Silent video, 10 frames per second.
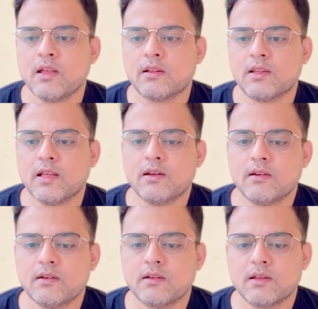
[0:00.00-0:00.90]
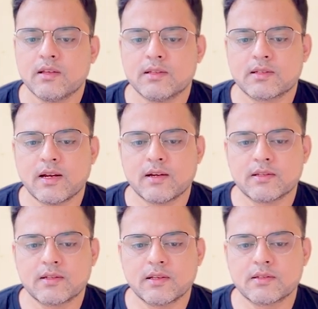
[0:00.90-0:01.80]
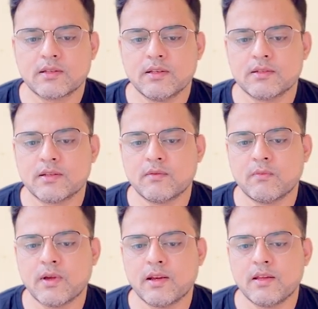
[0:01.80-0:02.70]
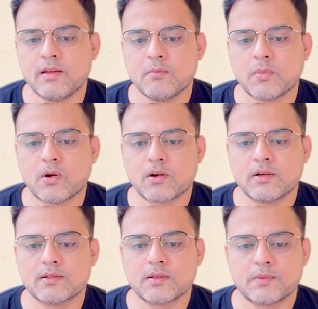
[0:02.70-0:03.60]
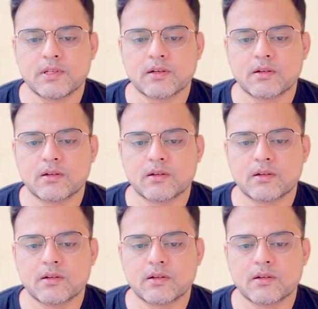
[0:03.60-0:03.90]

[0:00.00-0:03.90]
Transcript: then statistics is a very important subject,